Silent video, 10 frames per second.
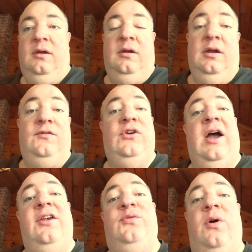If you
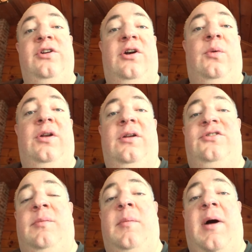guys wonder what
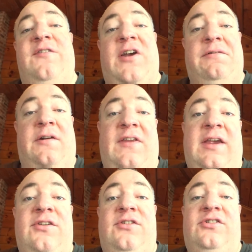some of my favorite
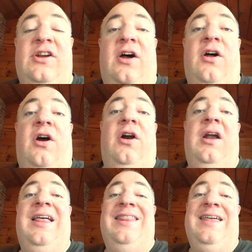things to sell are,
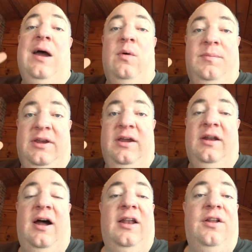that would be it.
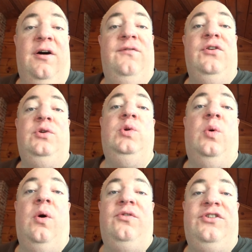I love new
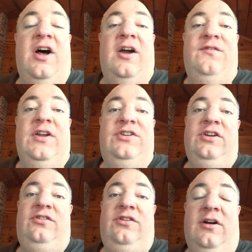old stock
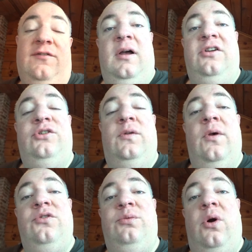vintage stuff. I sold
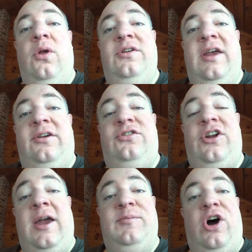those Rolodex
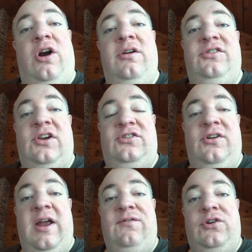type cards
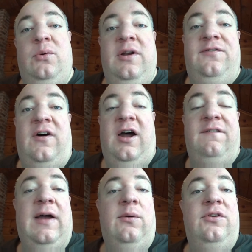yesterday for $25.
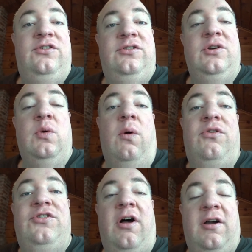That was new old
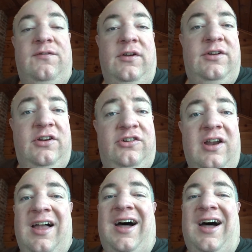stock vintage.